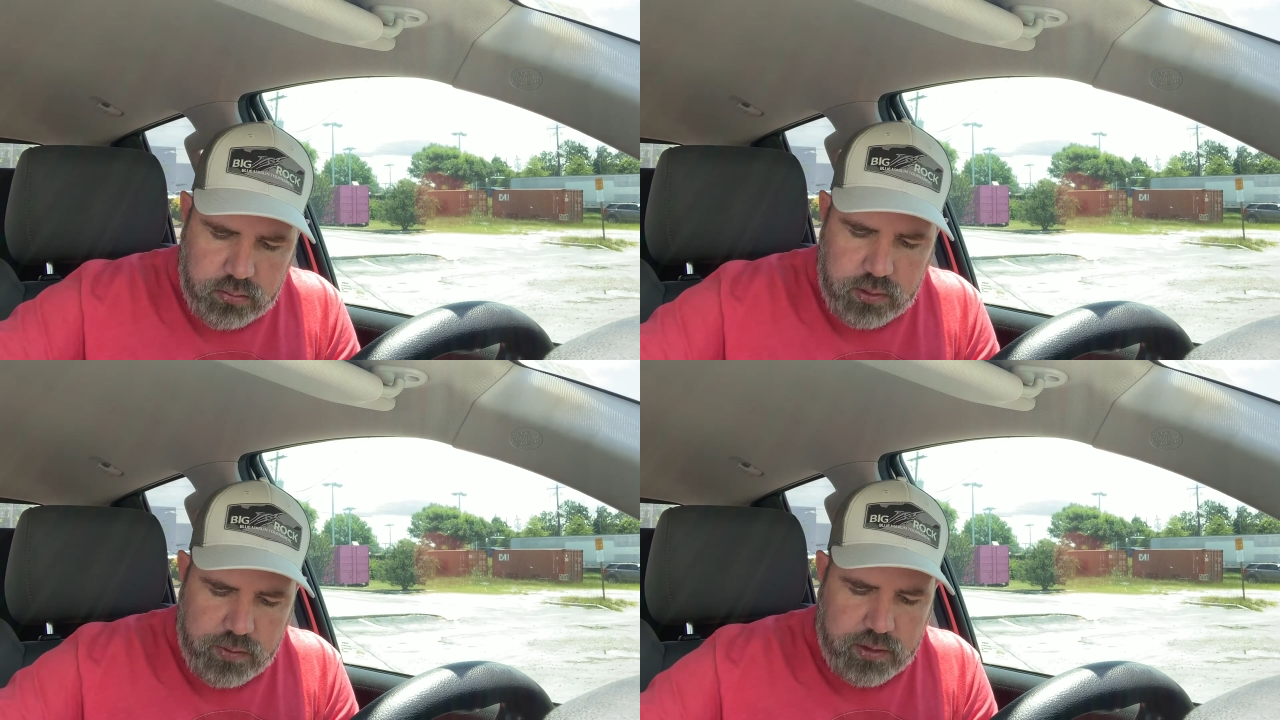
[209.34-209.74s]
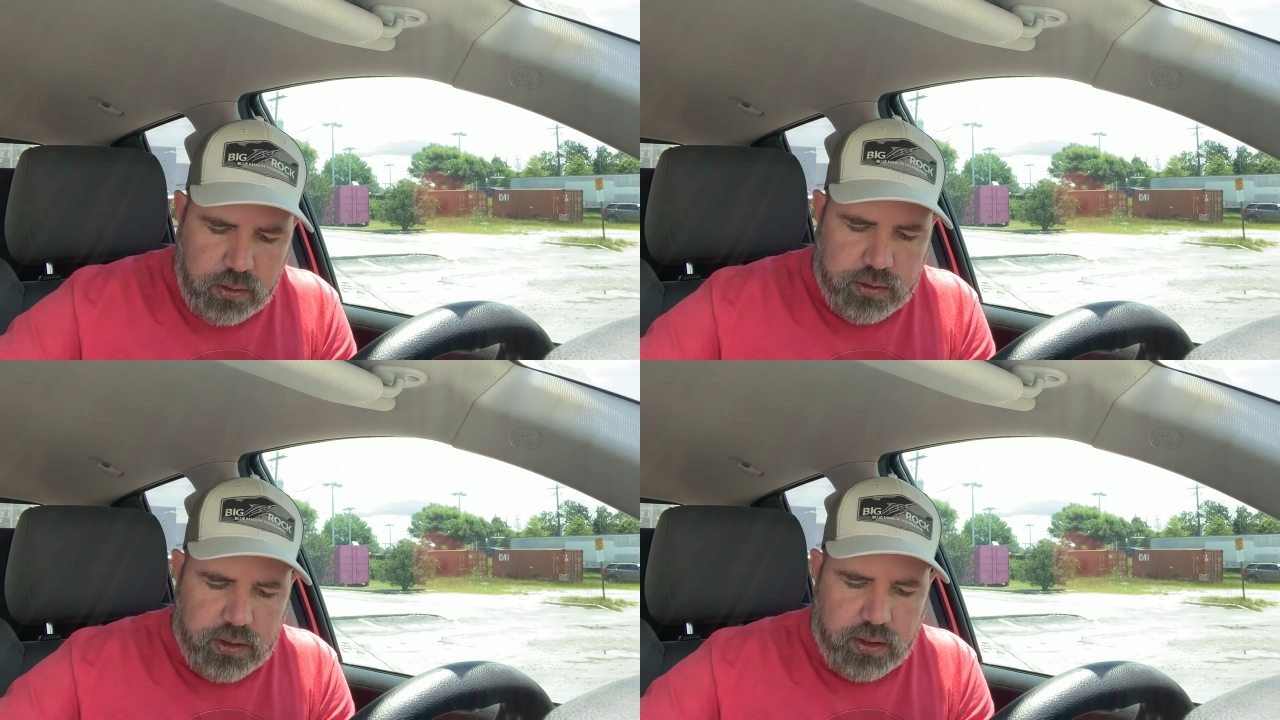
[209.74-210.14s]
Give this
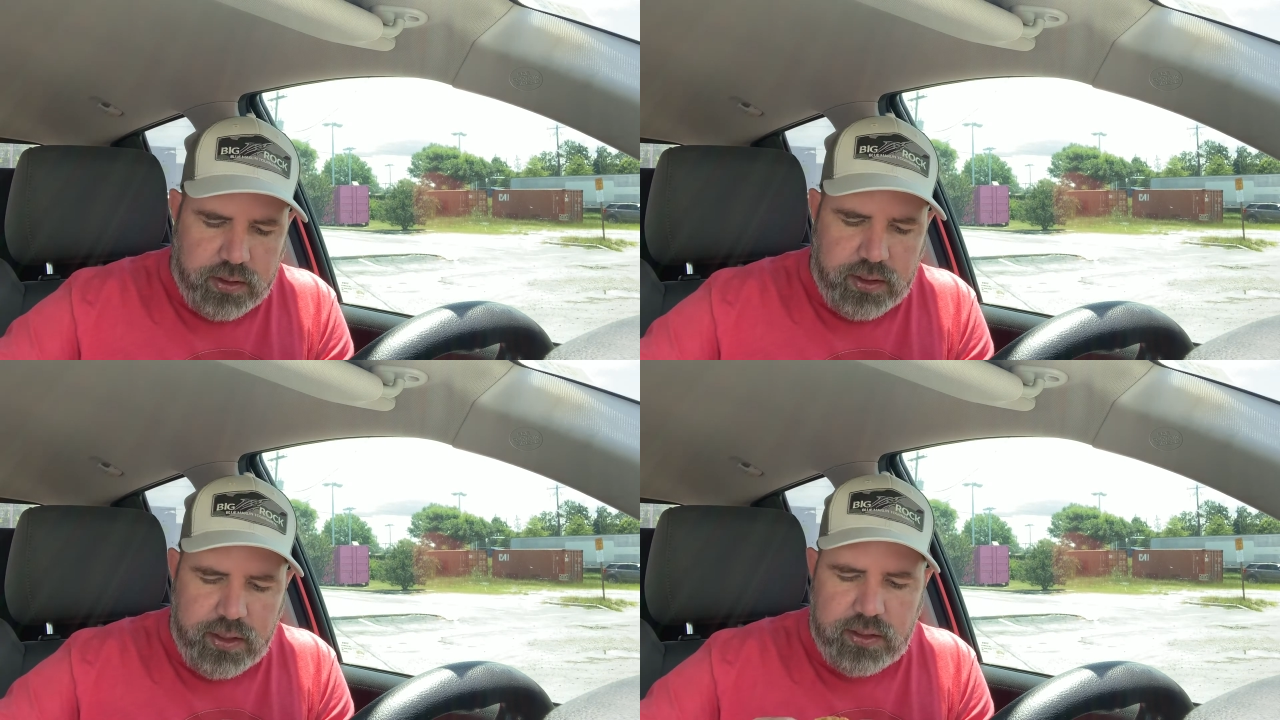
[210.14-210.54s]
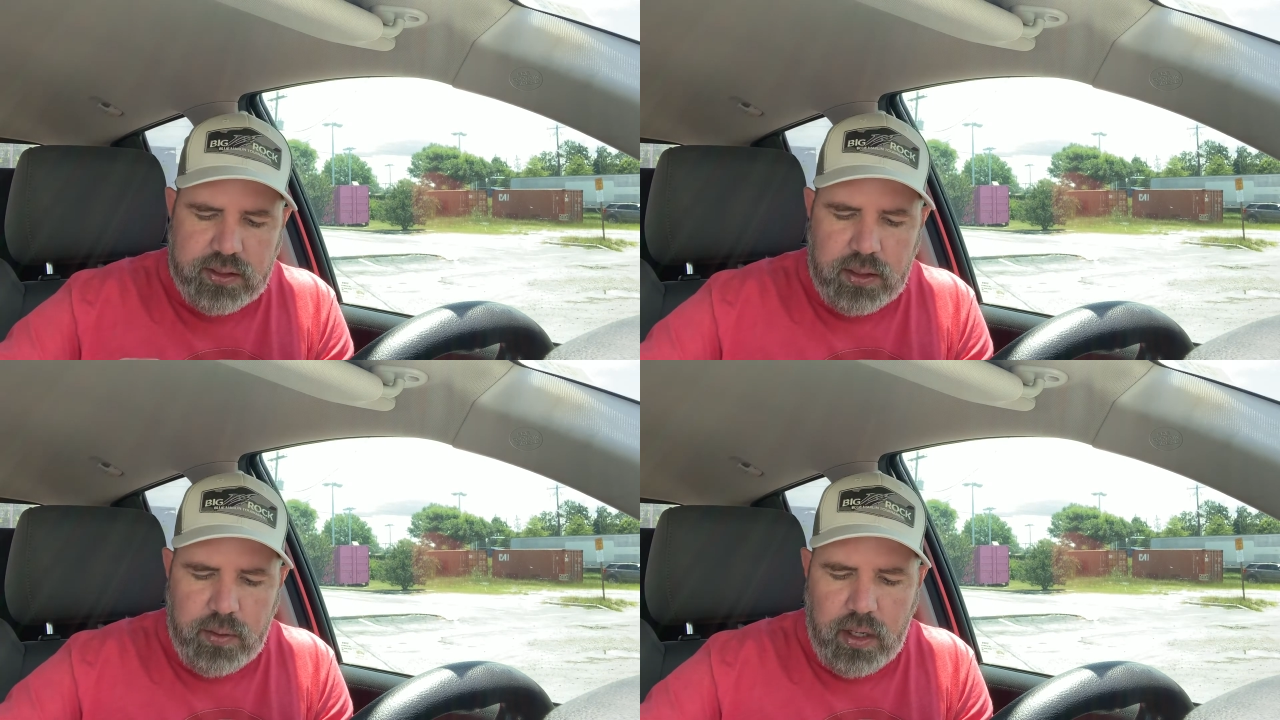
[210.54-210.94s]
old sucker a taste and
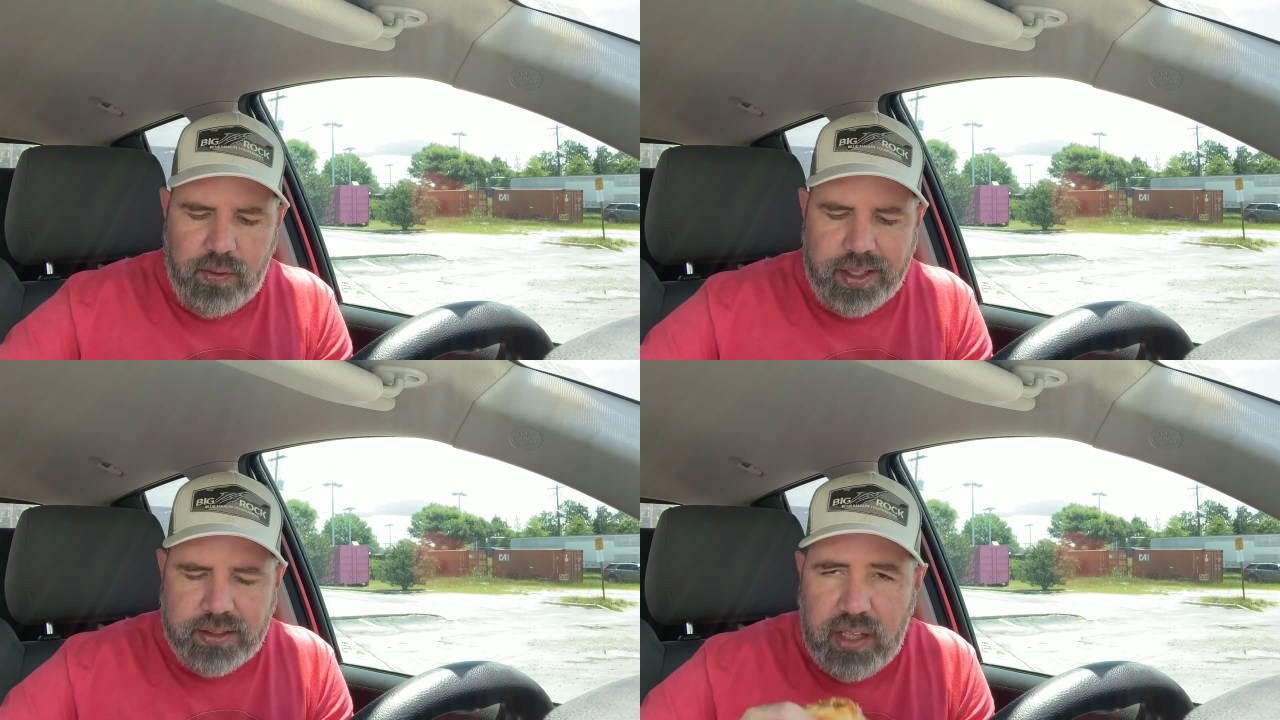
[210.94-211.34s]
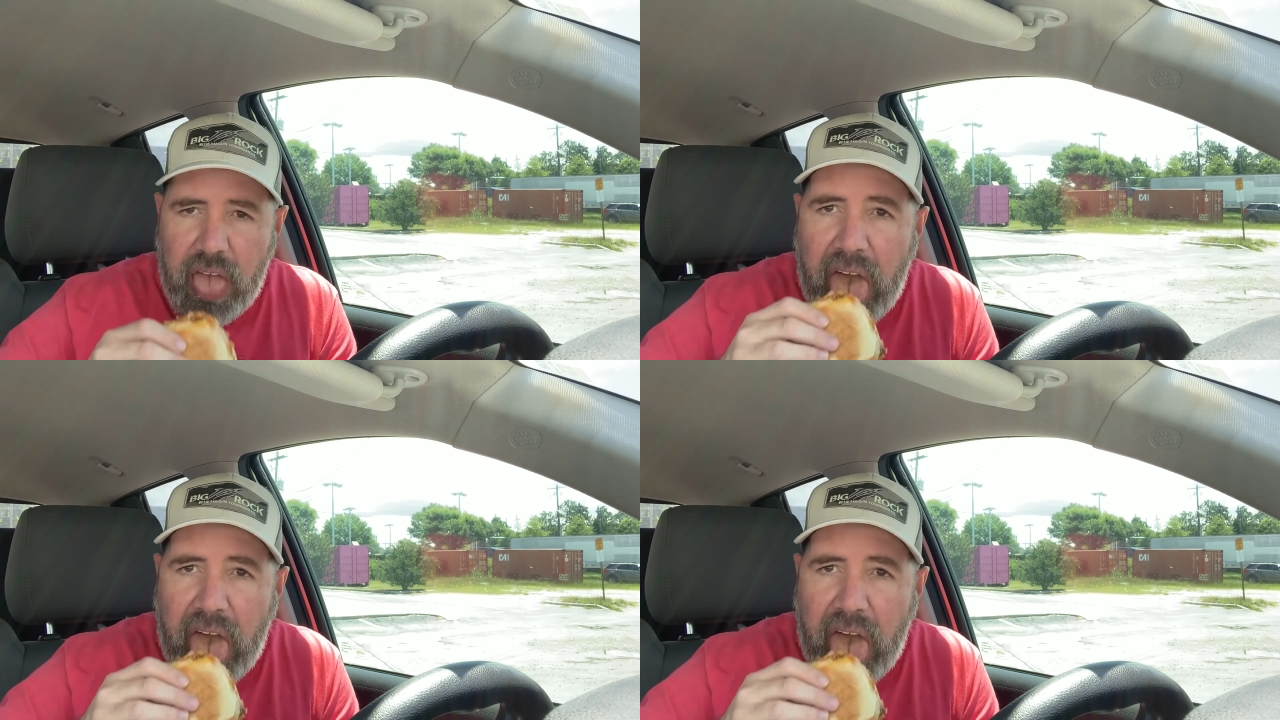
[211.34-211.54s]
see where it ranks.